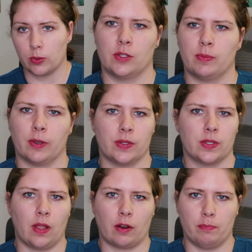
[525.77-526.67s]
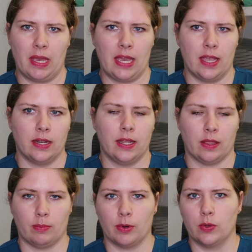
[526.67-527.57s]
They experience a lot of pain
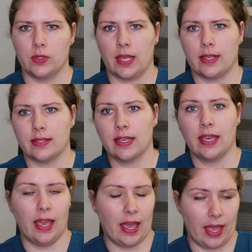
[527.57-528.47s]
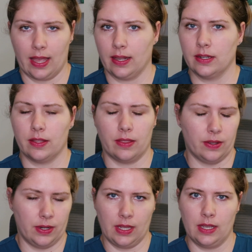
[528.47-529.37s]
in the process, and
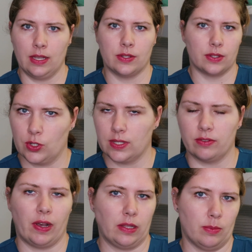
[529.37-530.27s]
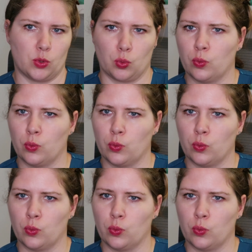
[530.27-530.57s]
the knee just develops